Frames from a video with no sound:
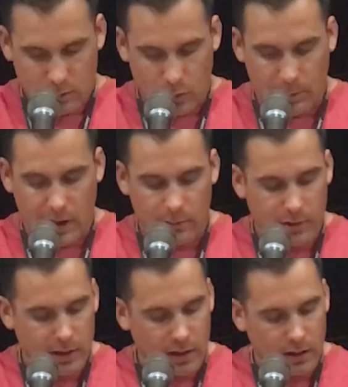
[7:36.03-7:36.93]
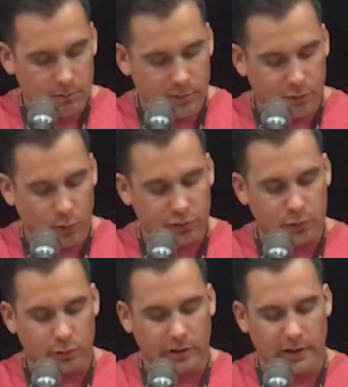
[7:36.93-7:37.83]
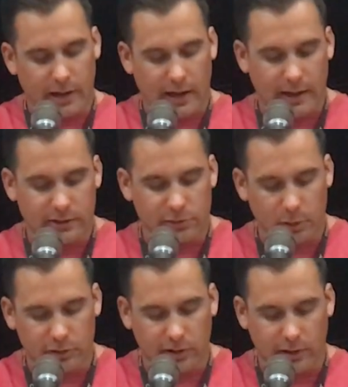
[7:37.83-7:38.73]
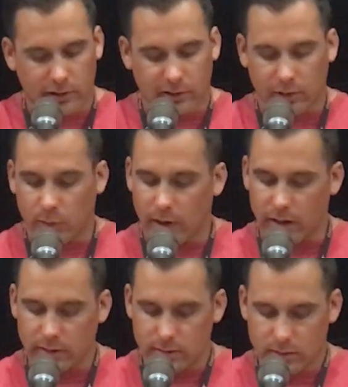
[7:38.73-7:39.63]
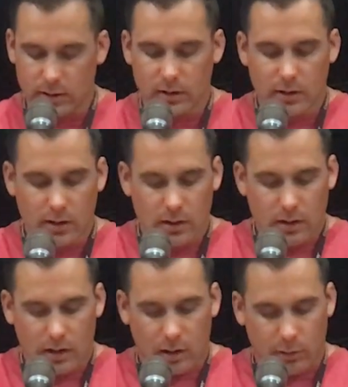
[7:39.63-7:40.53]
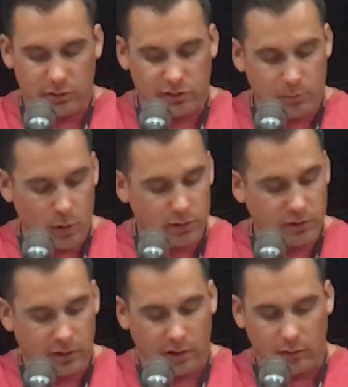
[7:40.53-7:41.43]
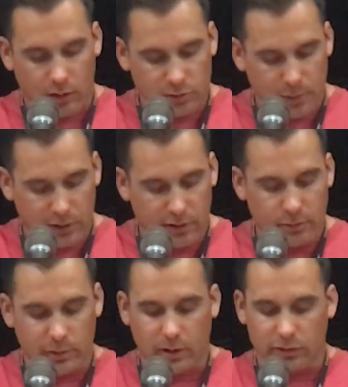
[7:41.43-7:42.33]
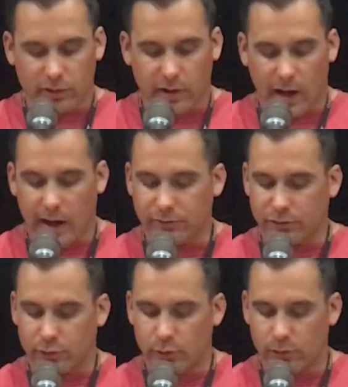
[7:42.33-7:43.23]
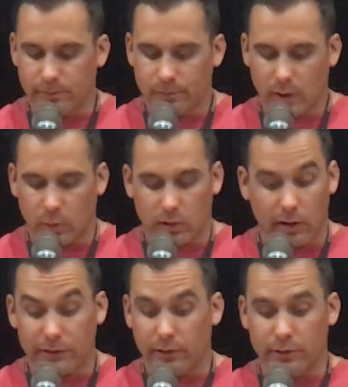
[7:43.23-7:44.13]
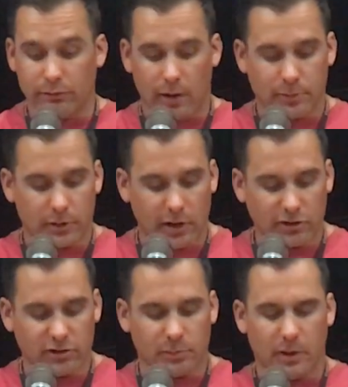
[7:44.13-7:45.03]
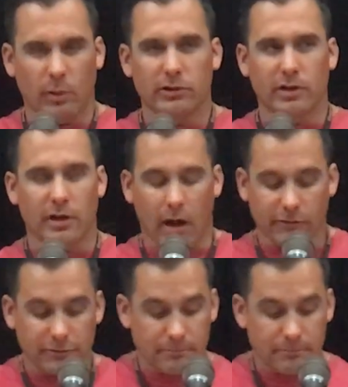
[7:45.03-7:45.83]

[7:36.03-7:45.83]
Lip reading: We began meeting up before school to get high and smoke cigarettes on the way. We would smoke during our lunch period, and we'd also get high after school. We loved our new reputations, but it wasn't enough.